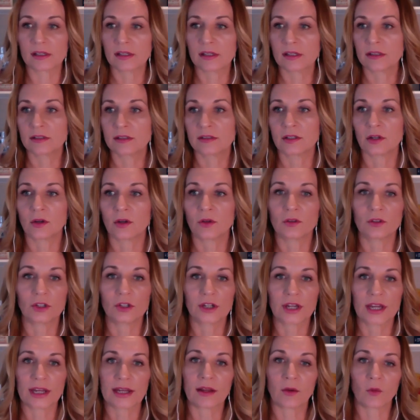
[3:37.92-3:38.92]
So
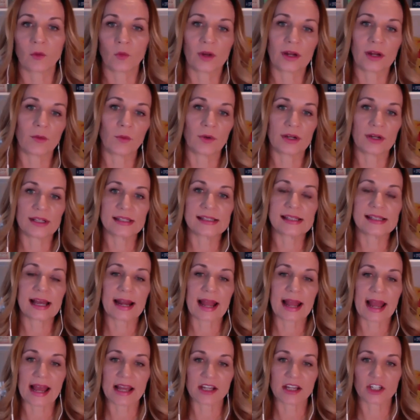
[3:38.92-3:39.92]
looking at what, what is that
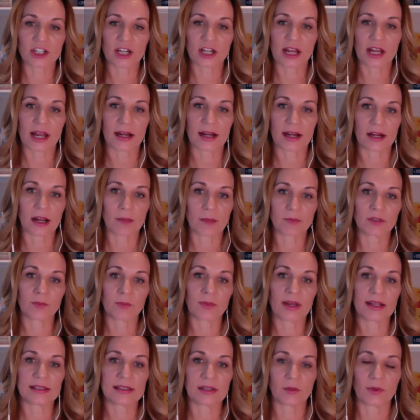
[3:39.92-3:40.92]
hashtag and
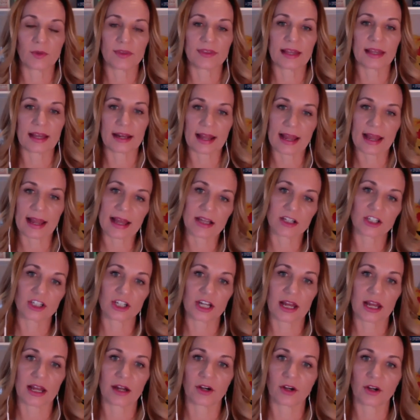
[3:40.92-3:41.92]
optimizing with that
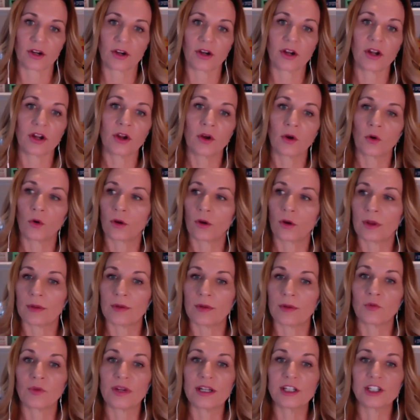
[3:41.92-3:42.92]
hashtag or, or maybe
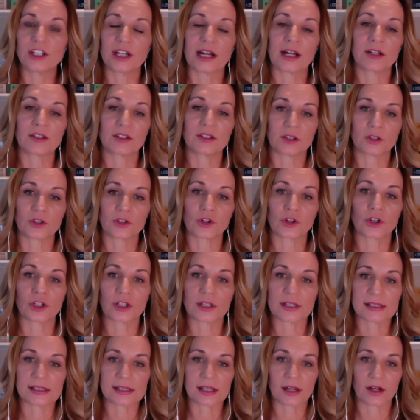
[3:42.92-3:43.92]
reaching out to the
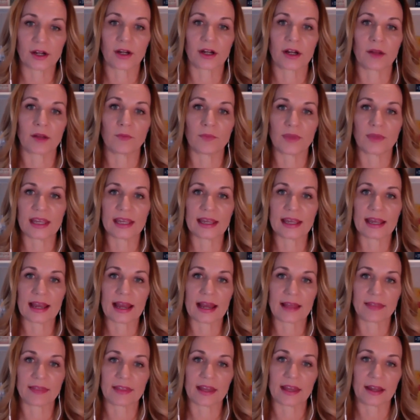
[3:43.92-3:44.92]
journalists that are going to be
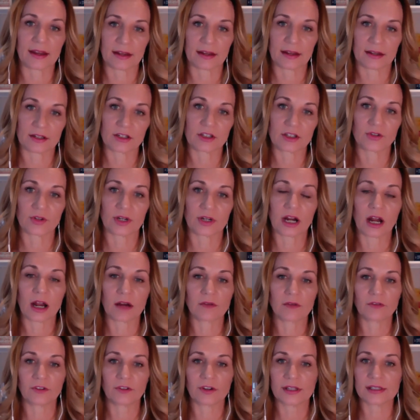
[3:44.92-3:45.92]
at that industry
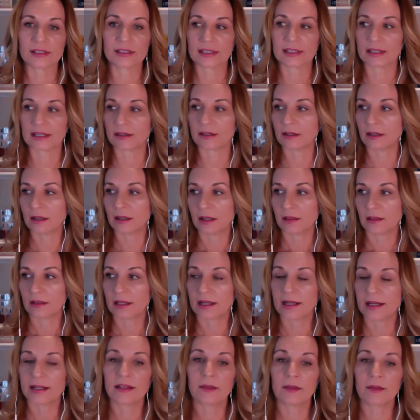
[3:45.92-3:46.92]
conference and
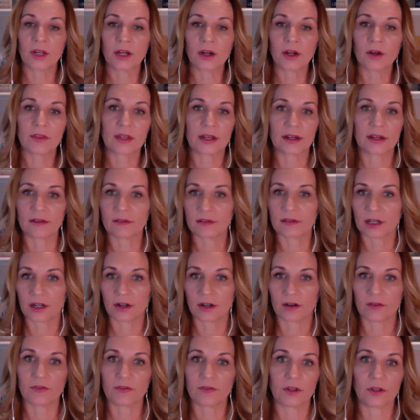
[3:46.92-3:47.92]
letting them know that it, you know,
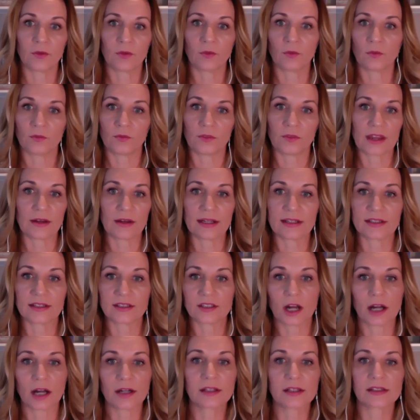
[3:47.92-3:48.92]
if you, they need to
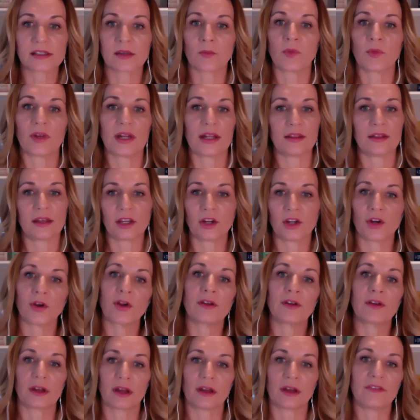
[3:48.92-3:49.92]
talk to somebody that you're
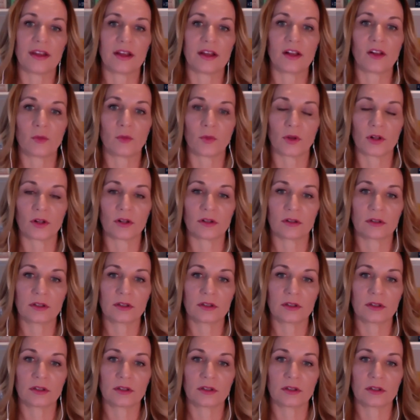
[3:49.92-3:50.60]
available.